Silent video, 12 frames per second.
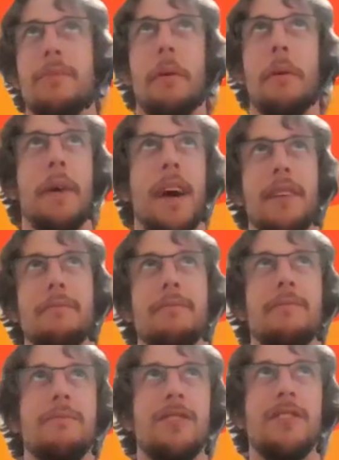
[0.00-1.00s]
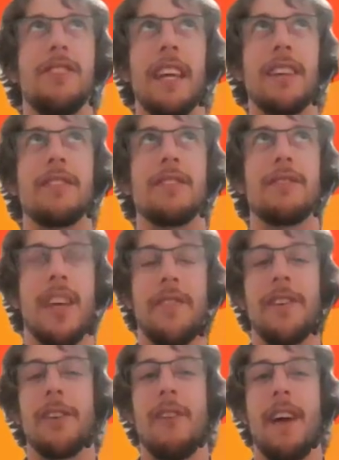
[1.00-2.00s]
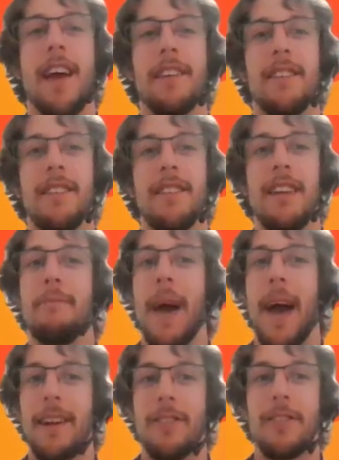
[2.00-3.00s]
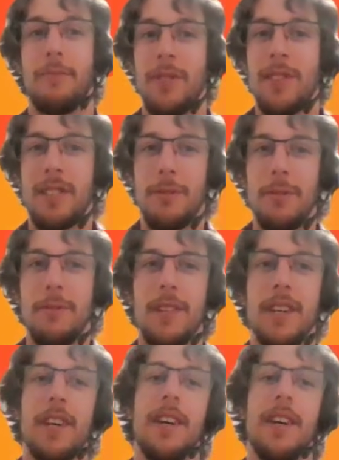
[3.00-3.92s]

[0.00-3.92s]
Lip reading: probably about a $6-7 grand impact on the principal,